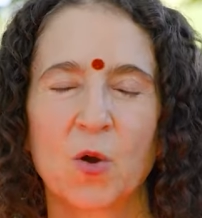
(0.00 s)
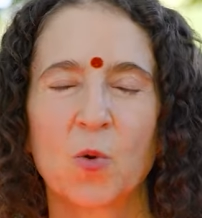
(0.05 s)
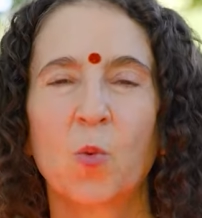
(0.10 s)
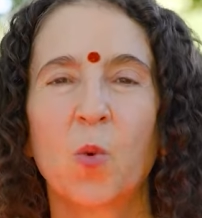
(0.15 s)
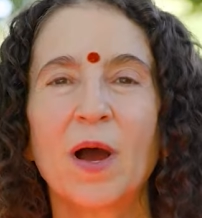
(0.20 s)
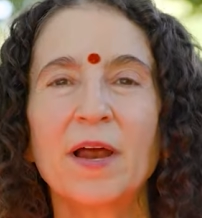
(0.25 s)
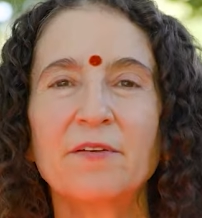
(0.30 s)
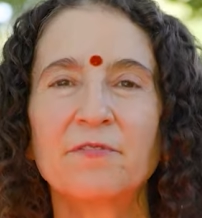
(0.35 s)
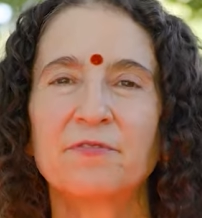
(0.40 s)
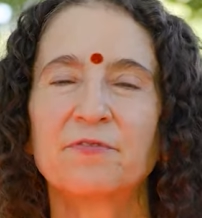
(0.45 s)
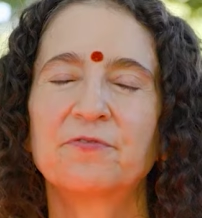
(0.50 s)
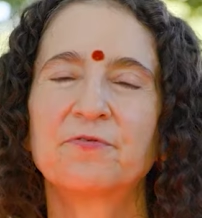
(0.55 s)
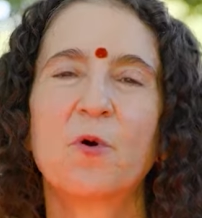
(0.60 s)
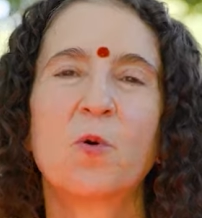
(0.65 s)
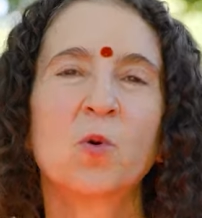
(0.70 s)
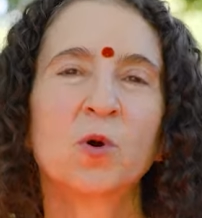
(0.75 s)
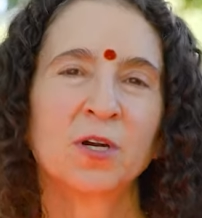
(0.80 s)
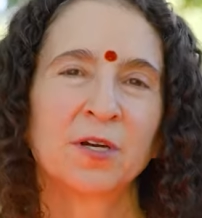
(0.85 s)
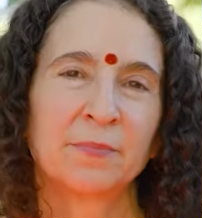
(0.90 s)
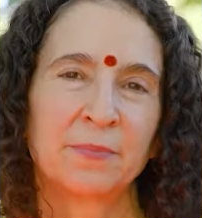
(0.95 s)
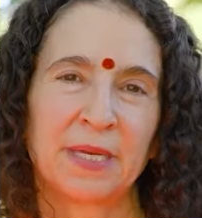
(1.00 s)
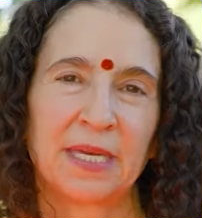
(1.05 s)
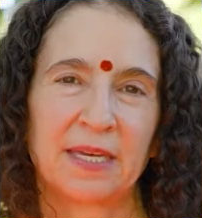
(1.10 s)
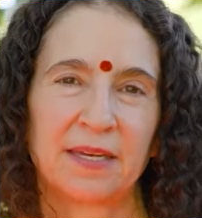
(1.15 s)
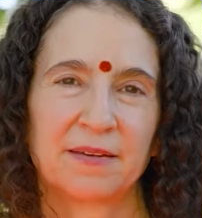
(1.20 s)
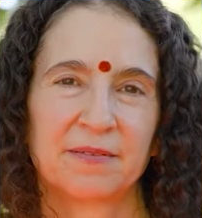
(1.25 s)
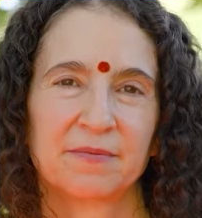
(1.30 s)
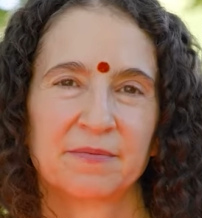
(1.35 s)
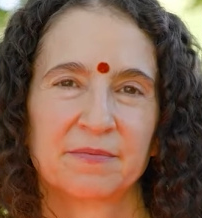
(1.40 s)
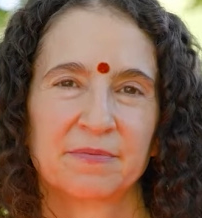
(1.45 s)
what for me?
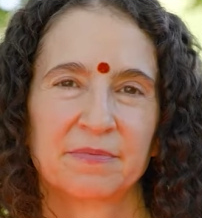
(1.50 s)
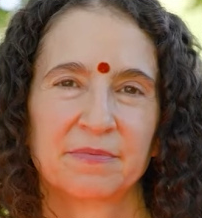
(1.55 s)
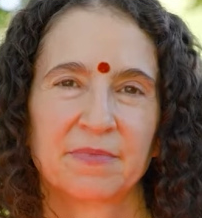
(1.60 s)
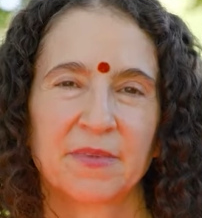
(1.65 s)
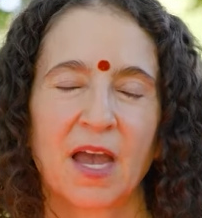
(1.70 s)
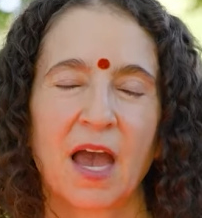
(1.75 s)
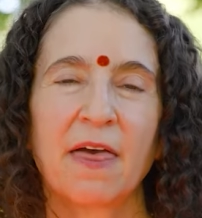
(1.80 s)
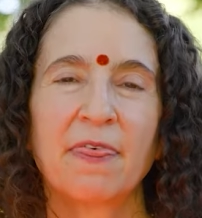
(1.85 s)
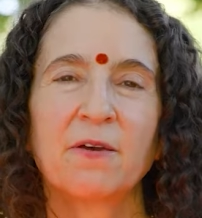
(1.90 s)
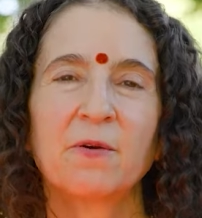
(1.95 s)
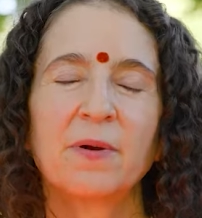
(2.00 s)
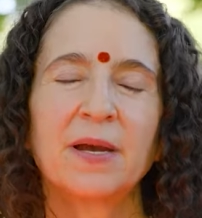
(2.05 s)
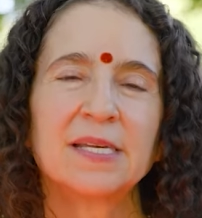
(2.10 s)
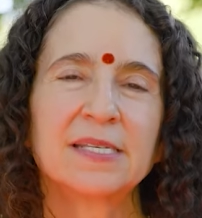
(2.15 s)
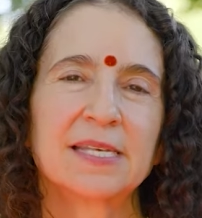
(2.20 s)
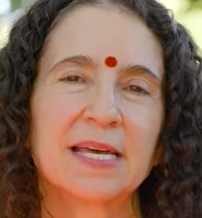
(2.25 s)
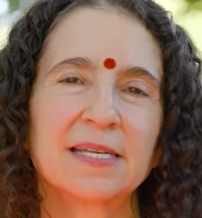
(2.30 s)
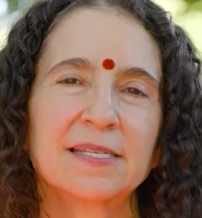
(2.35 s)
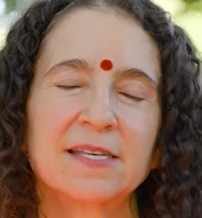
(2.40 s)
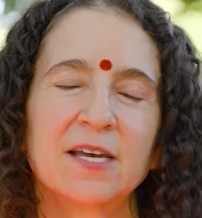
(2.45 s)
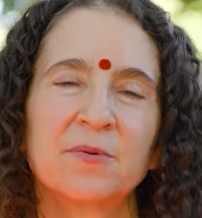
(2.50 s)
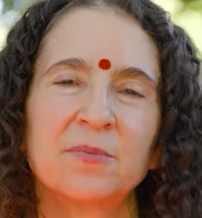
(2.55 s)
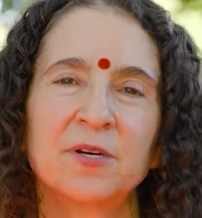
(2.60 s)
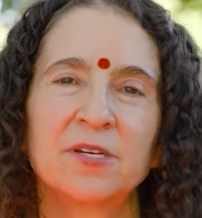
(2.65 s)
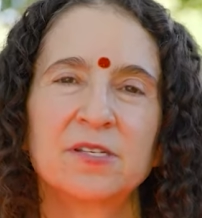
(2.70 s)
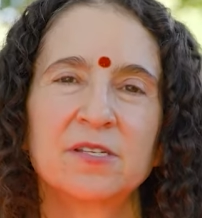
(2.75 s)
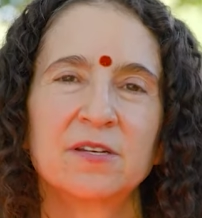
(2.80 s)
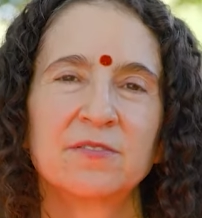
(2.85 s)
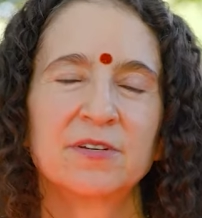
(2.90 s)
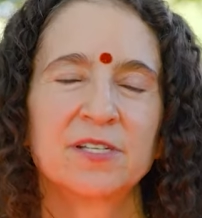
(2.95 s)
Otherwise, that's how
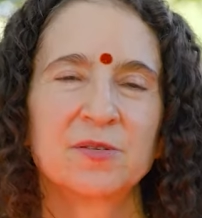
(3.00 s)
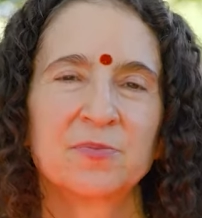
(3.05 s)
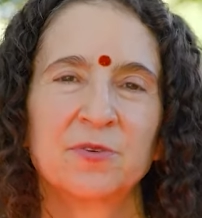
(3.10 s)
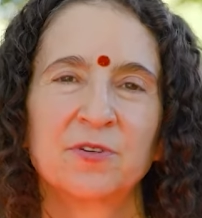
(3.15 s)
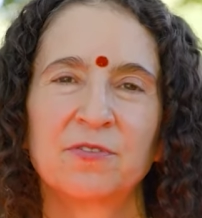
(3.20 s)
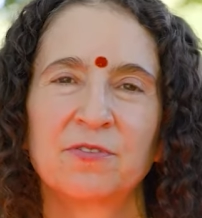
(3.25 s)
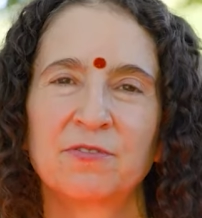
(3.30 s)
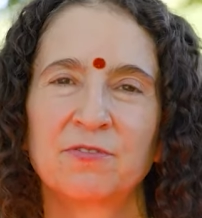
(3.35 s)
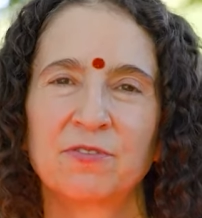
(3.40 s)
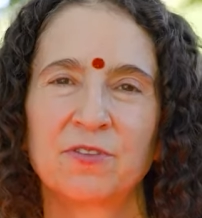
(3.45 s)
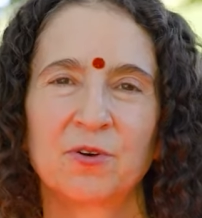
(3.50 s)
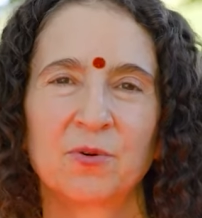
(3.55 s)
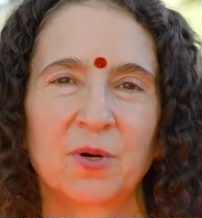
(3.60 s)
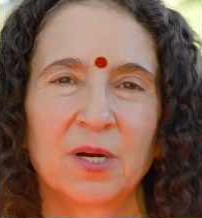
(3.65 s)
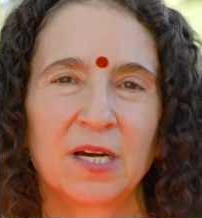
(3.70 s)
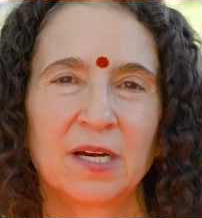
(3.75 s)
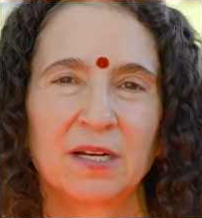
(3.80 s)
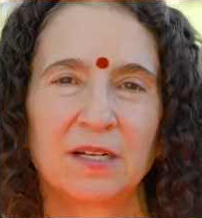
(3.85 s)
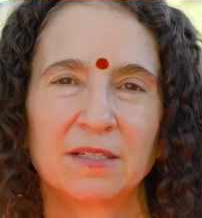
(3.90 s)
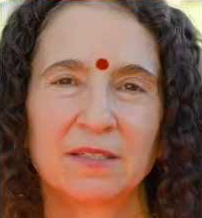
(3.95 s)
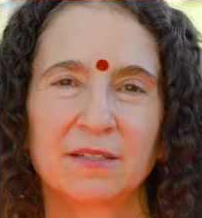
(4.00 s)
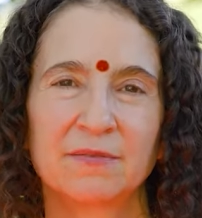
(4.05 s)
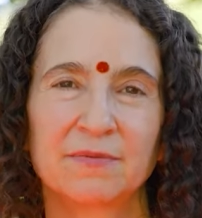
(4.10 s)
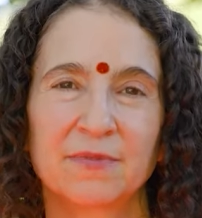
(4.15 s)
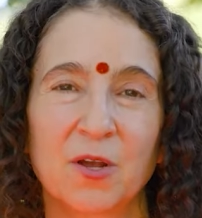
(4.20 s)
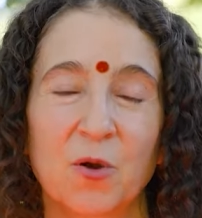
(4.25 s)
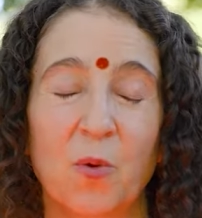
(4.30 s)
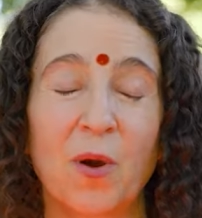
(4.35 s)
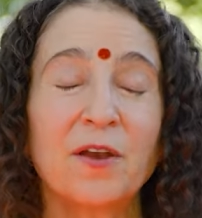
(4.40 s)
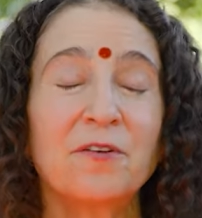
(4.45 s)
most of us move through the world.
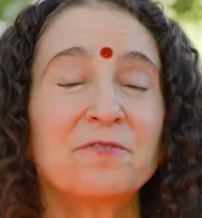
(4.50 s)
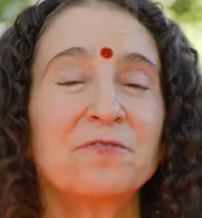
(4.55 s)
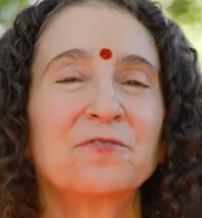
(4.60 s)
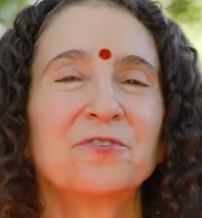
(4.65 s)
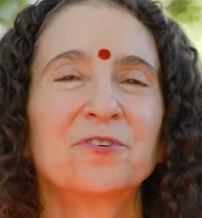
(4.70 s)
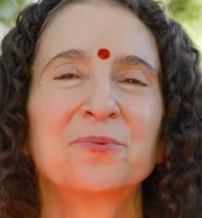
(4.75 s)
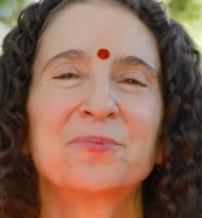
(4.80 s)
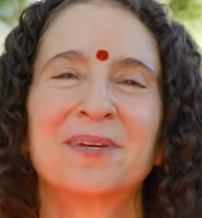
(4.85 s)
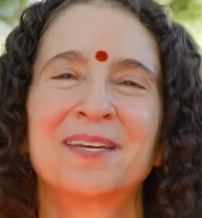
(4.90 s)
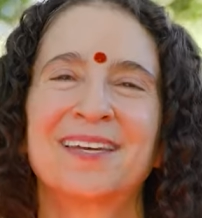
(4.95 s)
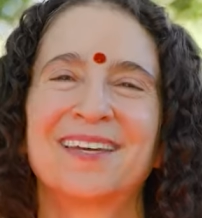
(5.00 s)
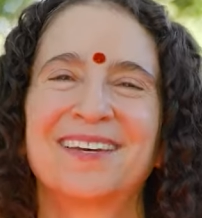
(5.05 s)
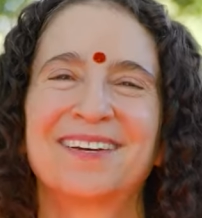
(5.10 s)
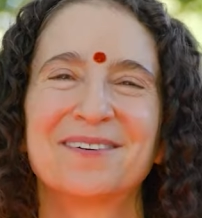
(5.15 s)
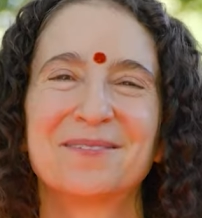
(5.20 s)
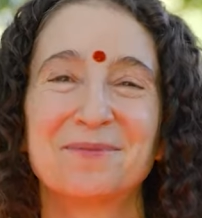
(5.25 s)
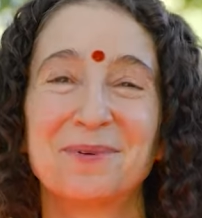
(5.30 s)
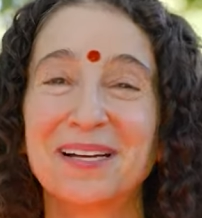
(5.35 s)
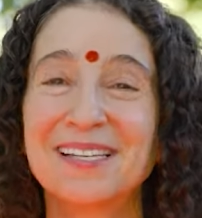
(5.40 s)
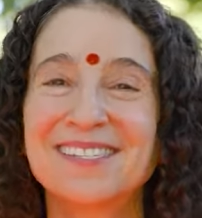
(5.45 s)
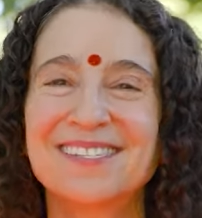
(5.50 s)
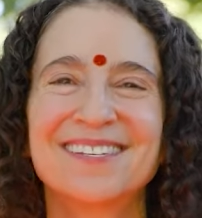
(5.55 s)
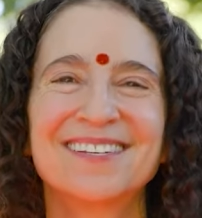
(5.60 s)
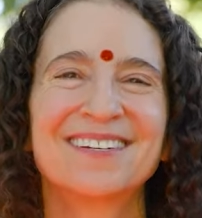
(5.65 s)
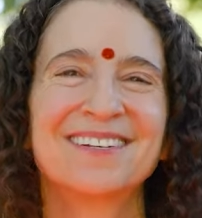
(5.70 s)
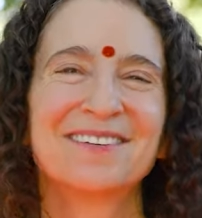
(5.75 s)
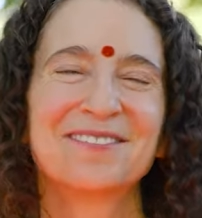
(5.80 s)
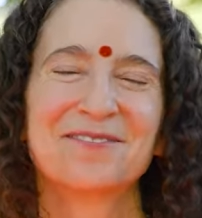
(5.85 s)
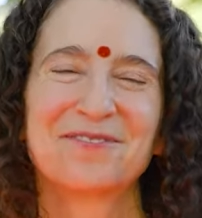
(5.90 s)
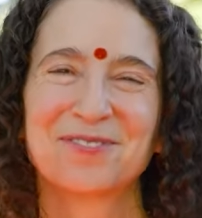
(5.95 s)
What for me? What's
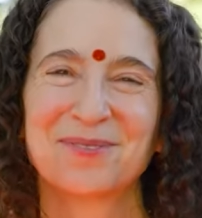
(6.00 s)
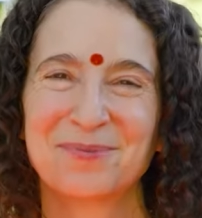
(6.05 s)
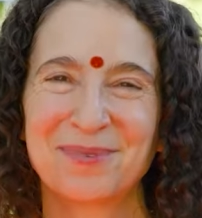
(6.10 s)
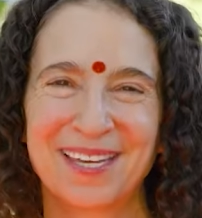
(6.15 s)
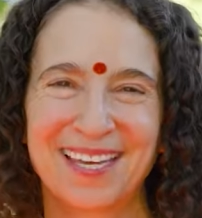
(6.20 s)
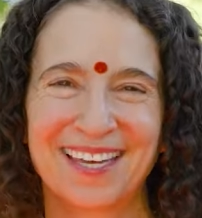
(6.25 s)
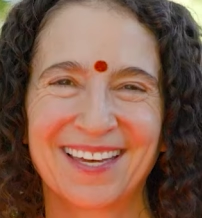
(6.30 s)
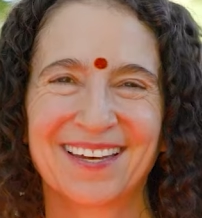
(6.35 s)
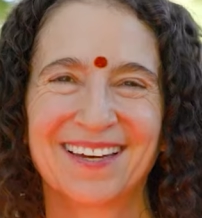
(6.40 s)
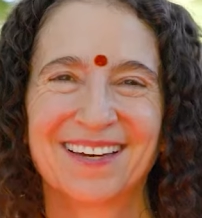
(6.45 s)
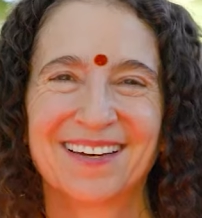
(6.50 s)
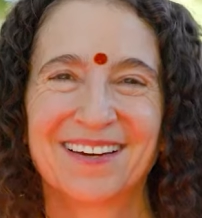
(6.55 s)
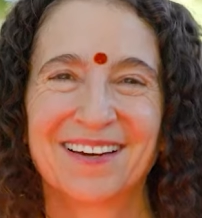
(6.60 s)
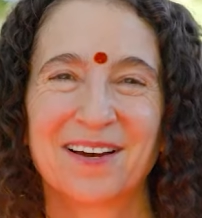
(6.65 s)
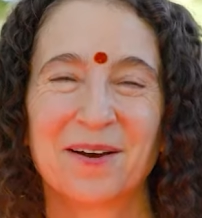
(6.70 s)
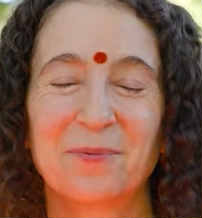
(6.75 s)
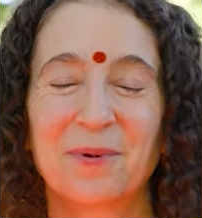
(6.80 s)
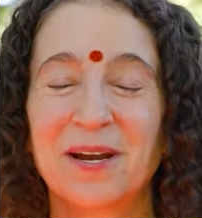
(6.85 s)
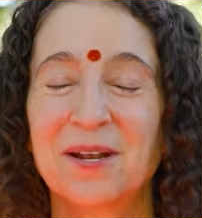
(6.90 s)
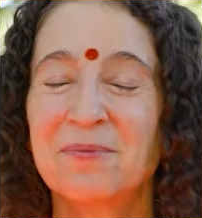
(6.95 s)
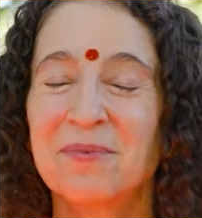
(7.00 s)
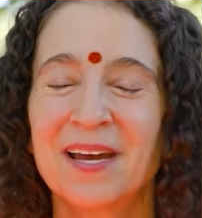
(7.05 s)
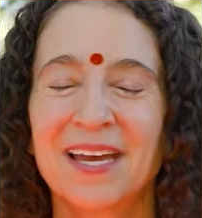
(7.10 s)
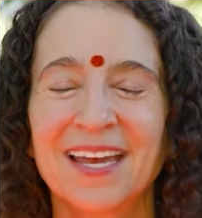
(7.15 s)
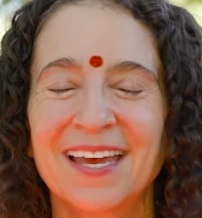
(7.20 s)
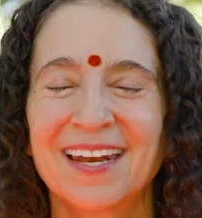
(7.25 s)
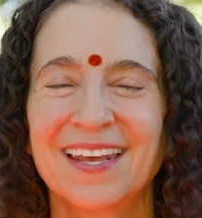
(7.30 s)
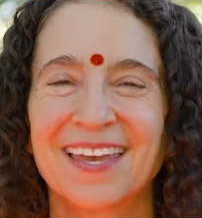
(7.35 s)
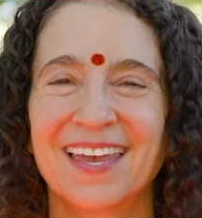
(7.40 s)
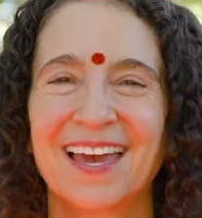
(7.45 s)
in it for me? What am
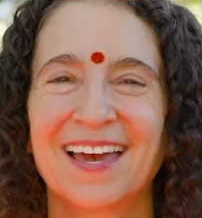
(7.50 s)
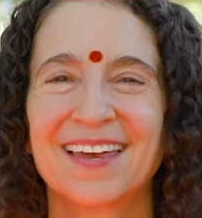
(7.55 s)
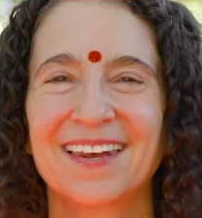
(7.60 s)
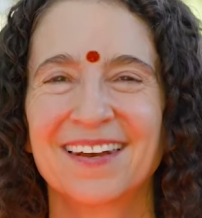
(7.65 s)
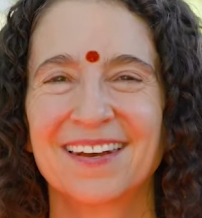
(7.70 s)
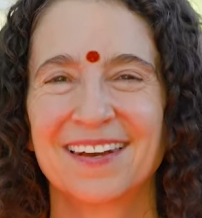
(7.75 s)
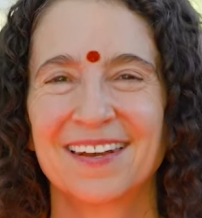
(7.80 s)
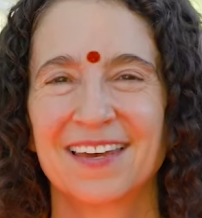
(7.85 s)
I gonna get?